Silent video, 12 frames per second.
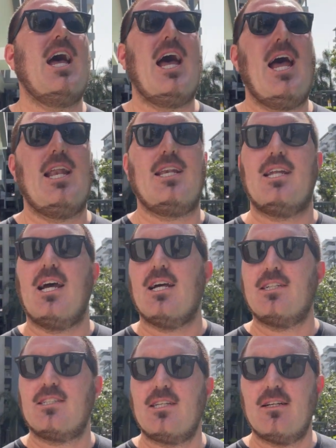and
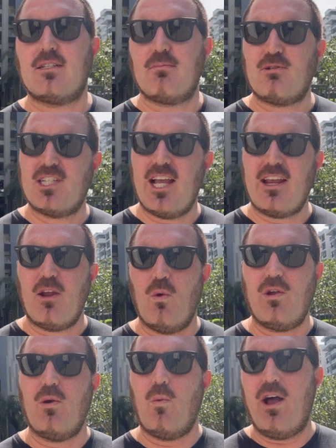to protect
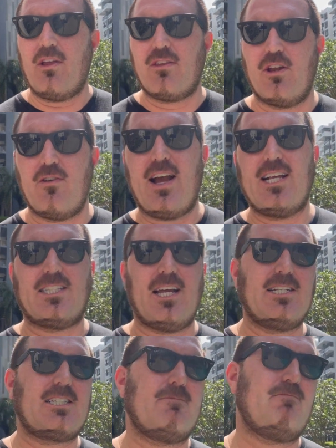your wealth and your
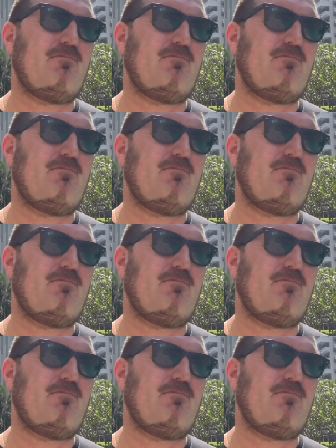assets.